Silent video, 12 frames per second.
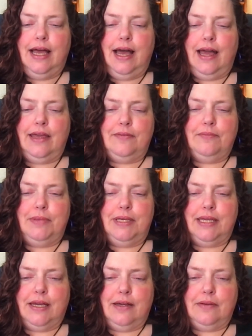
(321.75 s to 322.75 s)
I've
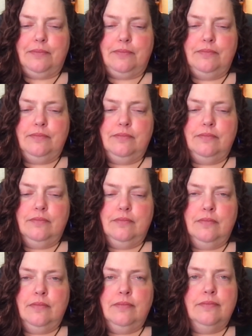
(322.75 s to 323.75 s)
become
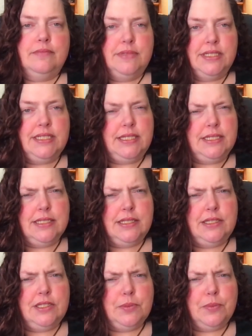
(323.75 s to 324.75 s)

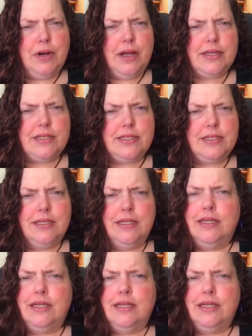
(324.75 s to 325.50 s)
seasonally depressed.